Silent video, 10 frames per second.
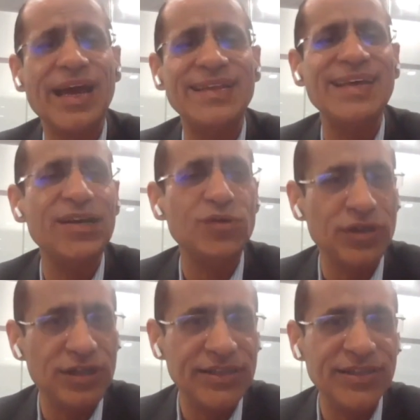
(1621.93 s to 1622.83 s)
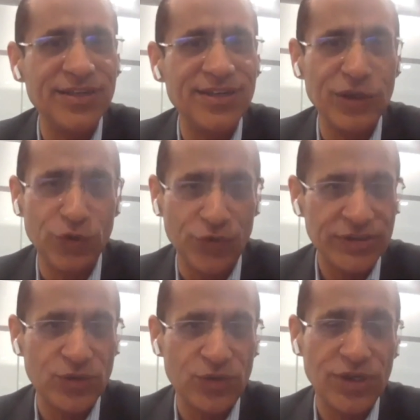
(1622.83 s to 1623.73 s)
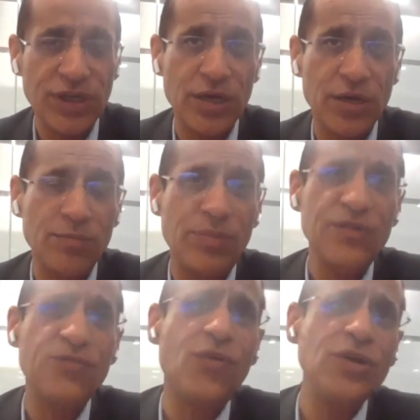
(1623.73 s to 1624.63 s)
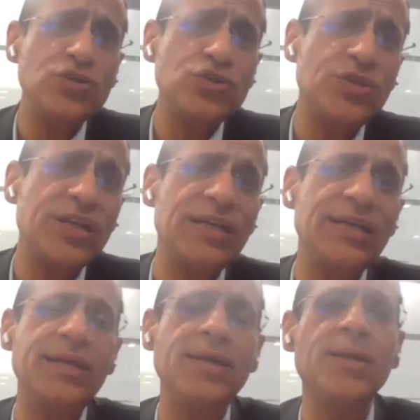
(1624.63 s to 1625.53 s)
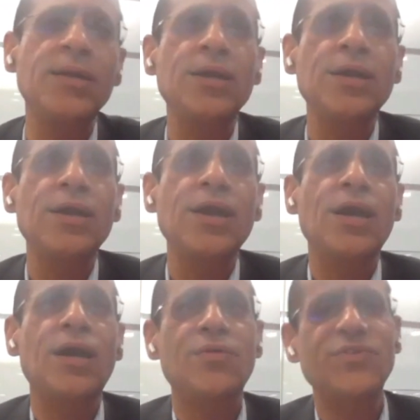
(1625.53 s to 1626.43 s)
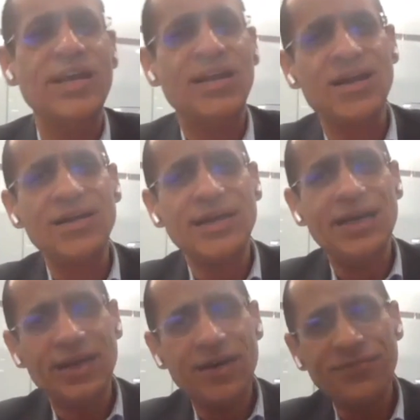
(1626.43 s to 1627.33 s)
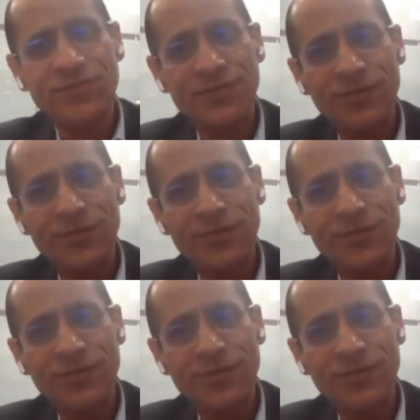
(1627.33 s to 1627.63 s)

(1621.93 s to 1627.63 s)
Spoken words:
and they had to learn new ways of working. But fortunately, we had learned enough